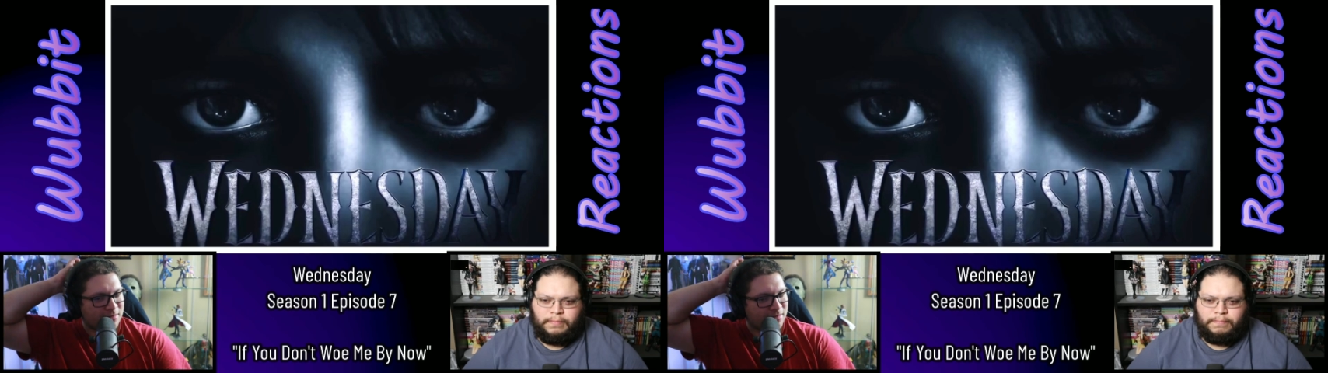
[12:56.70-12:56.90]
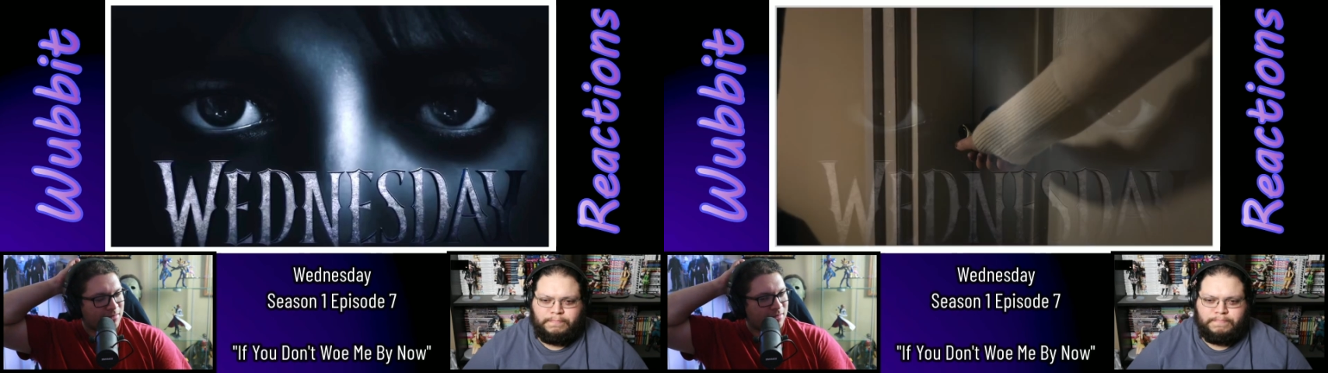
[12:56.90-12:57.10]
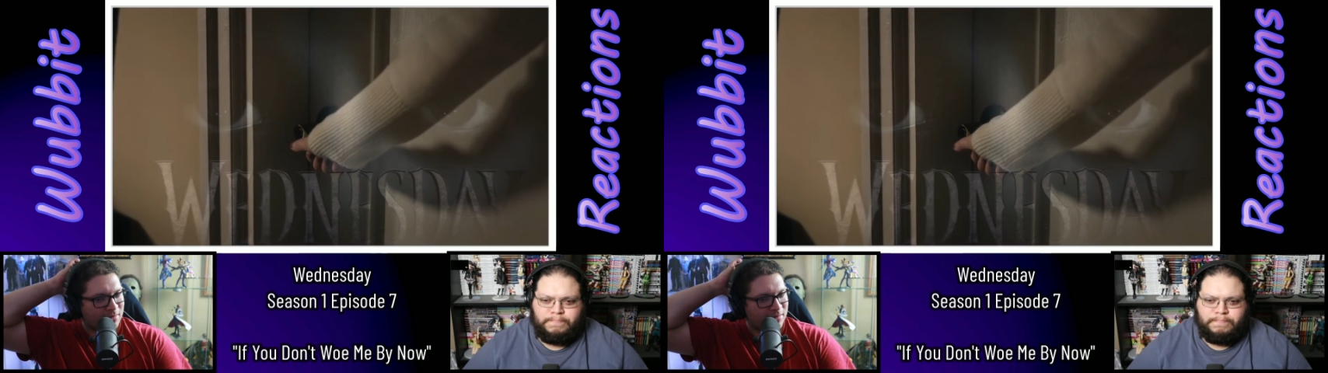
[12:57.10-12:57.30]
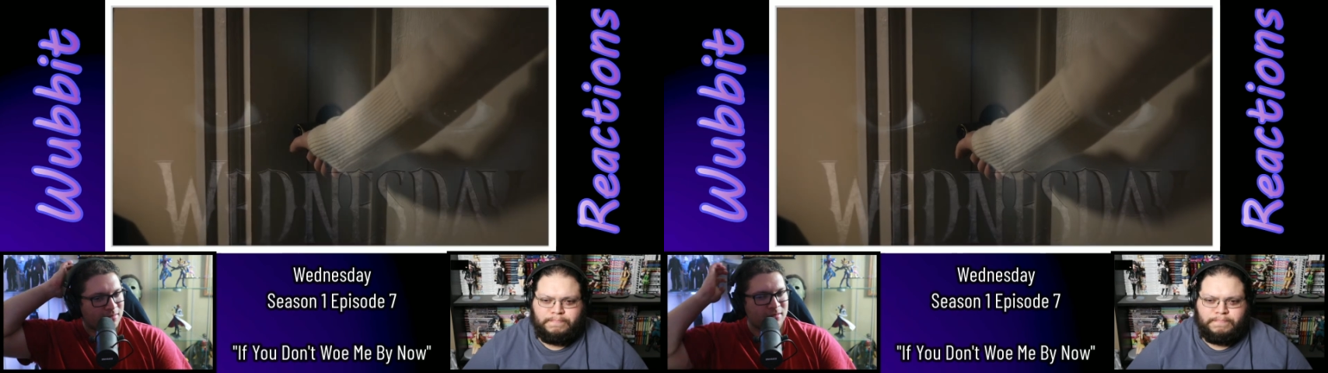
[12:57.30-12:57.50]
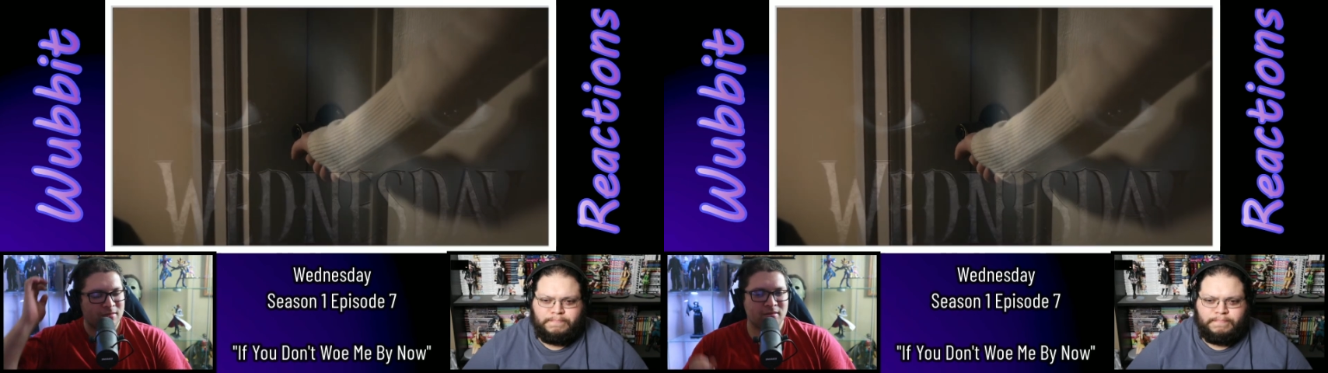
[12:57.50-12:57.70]

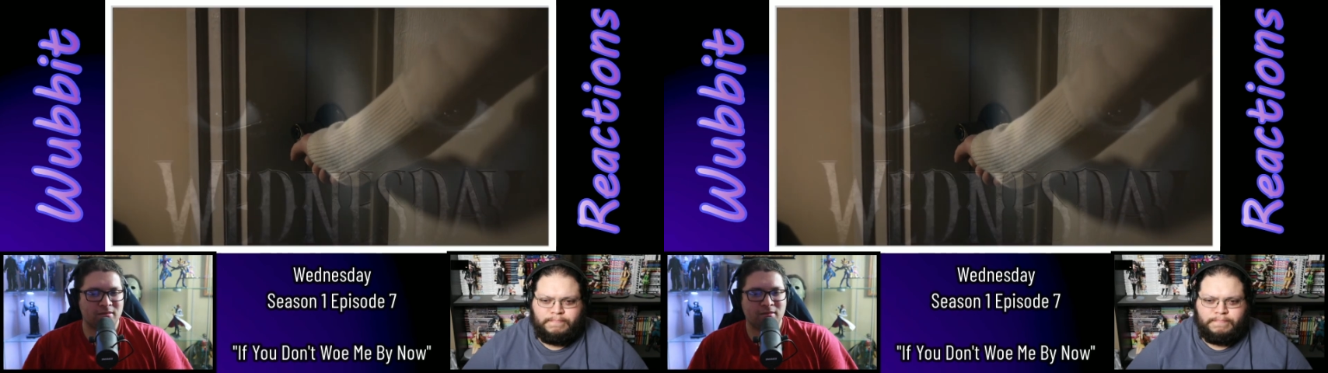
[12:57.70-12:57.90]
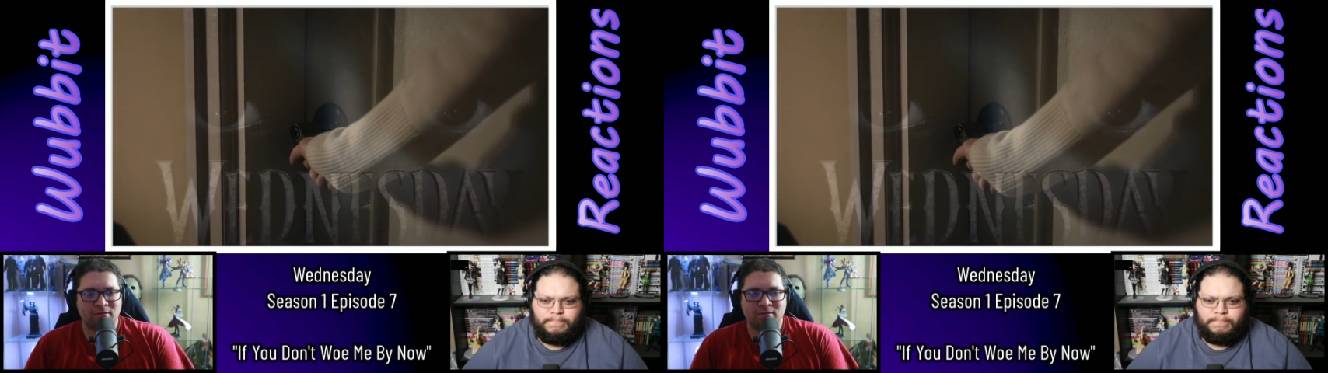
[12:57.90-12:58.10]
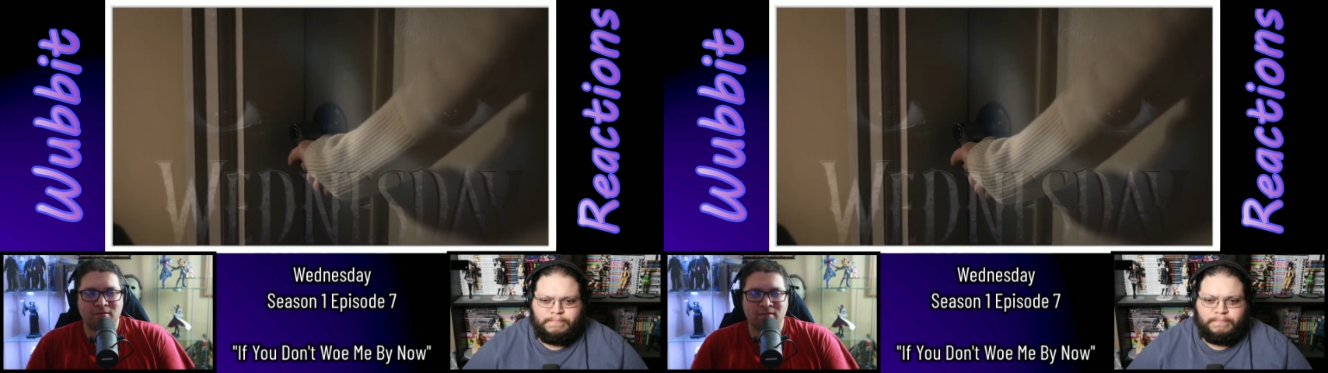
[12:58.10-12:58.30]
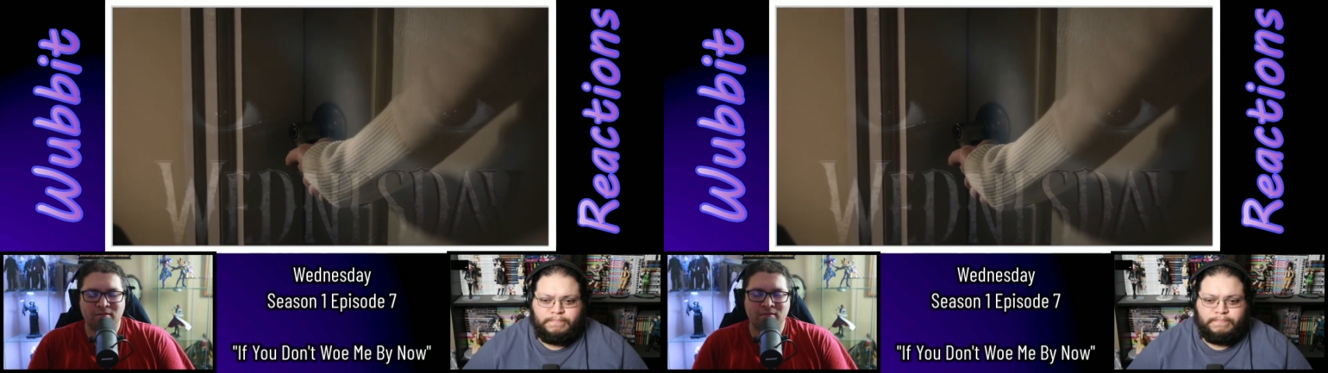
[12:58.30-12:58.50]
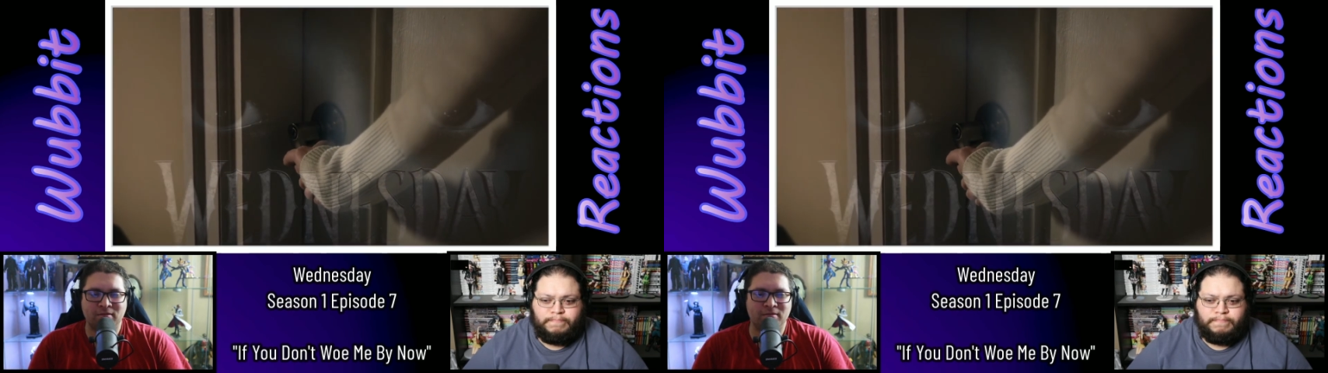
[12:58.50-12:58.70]

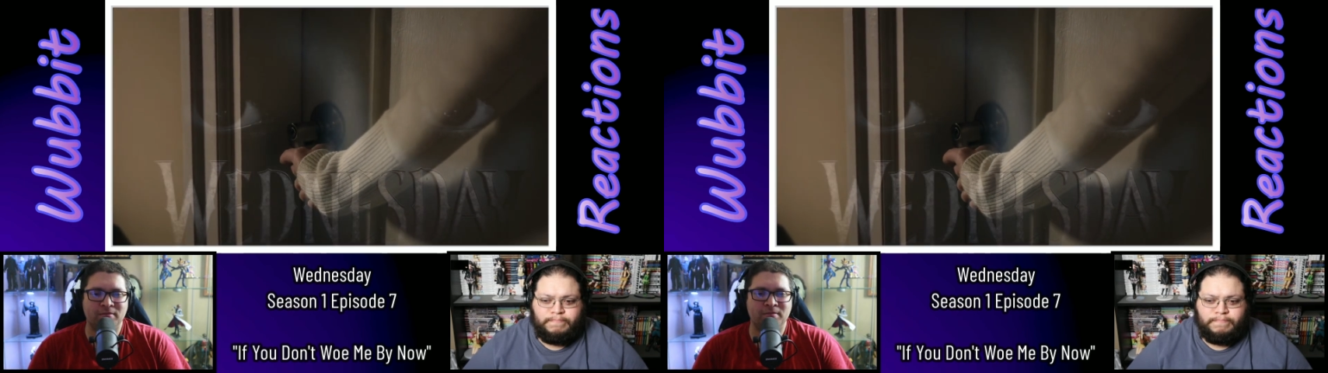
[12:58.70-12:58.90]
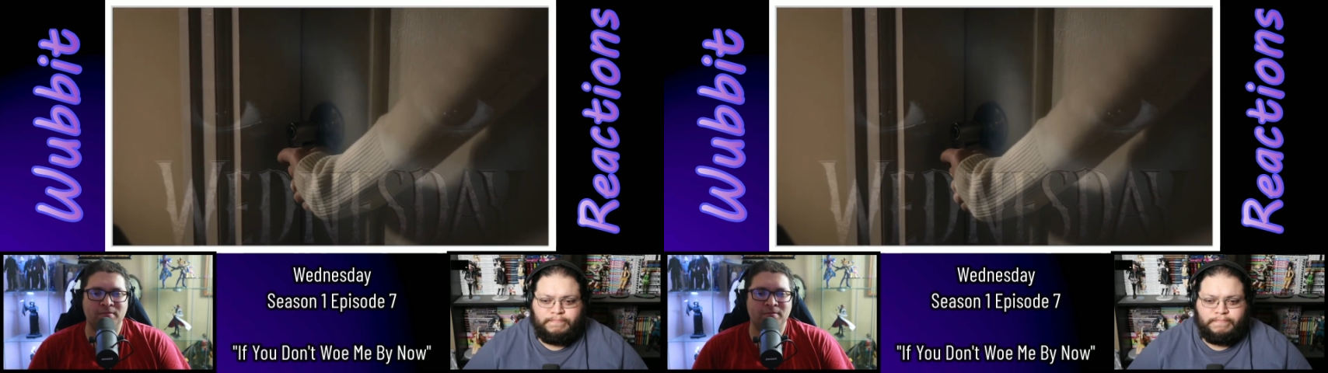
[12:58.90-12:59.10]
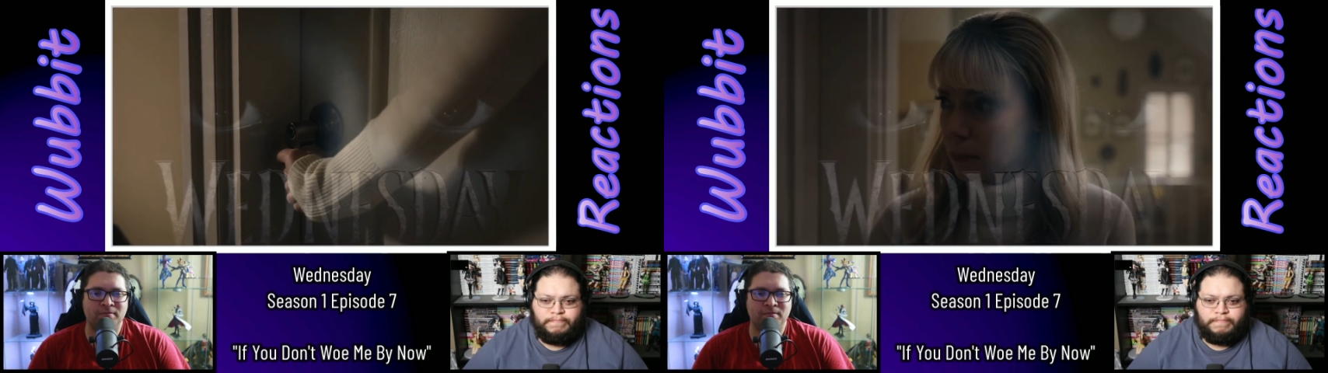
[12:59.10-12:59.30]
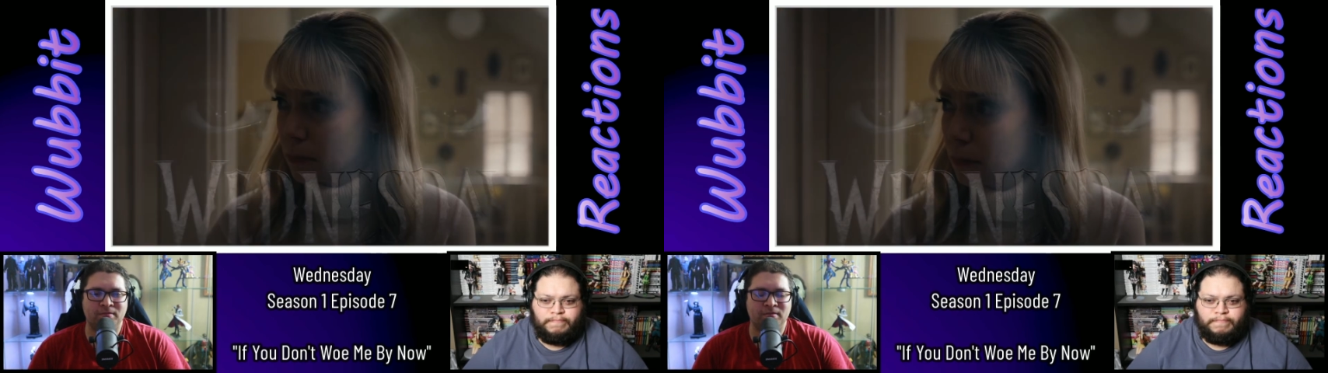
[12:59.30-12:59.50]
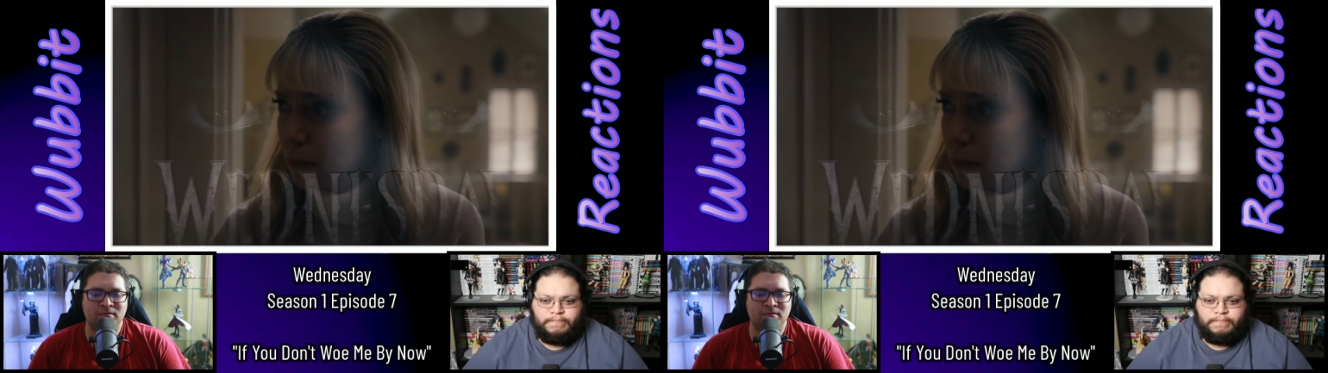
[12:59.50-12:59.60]
Nothing is said.